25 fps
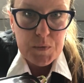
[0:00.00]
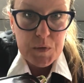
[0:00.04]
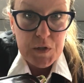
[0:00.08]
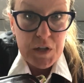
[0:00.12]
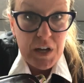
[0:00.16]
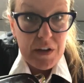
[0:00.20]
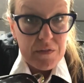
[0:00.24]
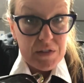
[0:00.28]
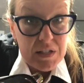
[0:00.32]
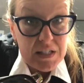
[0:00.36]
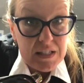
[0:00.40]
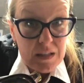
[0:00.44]
when
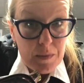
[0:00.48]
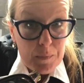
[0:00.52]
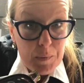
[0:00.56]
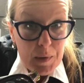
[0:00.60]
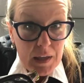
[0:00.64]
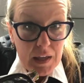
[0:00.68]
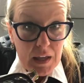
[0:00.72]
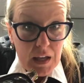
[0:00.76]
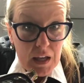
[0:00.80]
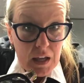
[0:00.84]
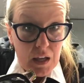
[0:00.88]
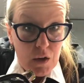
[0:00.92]
you have a
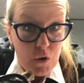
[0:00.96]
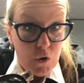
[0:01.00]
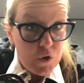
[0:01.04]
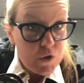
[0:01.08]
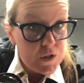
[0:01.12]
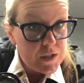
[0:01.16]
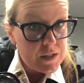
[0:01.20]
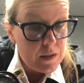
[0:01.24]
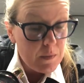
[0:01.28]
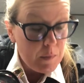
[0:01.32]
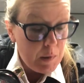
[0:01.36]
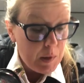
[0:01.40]
stomach ache or
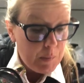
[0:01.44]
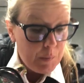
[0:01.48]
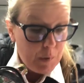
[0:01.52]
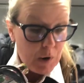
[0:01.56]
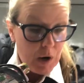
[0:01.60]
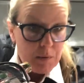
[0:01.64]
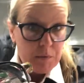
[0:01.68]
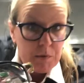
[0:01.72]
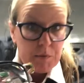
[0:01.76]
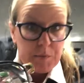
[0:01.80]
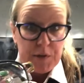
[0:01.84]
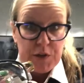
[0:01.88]
a stomach
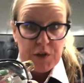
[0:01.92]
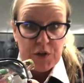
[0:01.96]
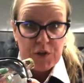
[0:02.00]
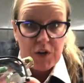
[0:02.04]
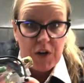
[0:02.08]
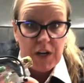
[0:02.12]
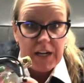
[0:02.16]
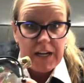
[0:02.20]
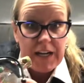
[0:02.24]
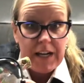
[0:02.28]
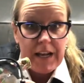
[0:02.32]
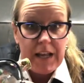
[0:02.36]
problem and you're
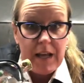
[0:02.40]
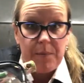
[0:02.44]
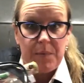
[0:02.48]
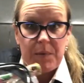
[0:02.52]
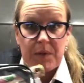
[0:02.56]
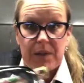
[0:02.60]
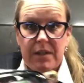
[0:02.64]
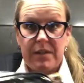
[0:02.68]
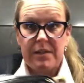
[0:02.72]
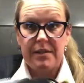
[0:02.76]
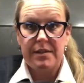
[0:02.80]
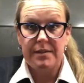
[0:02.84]
on an
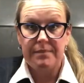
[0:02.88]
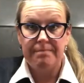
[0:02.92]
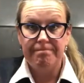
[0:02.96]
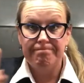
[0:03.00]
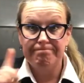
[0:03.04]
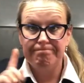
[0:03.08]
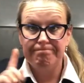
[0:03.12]
ambulance,